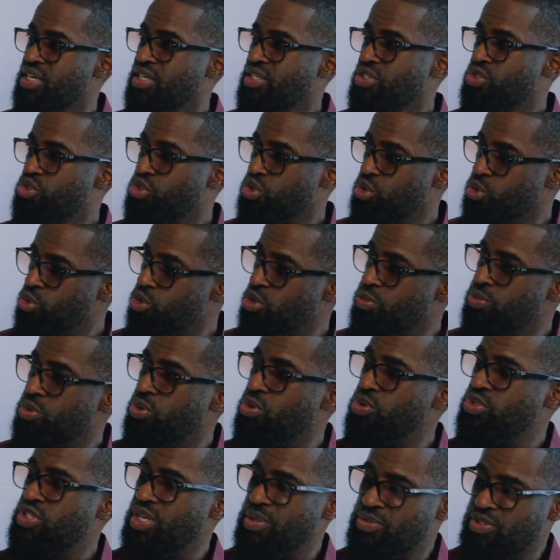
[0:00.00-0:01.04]

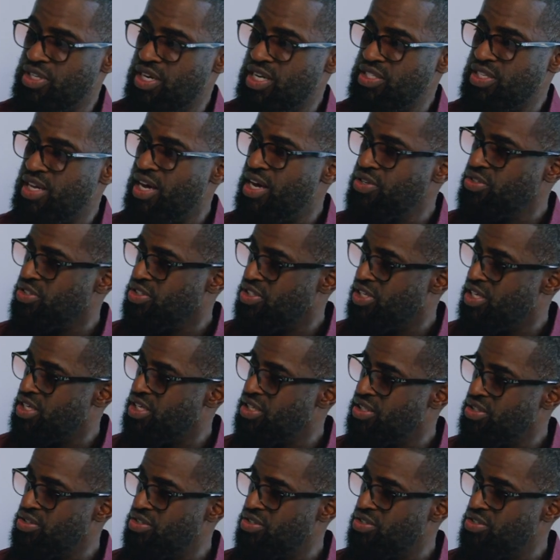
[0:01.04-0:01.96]
suitable subsidized housing tenant.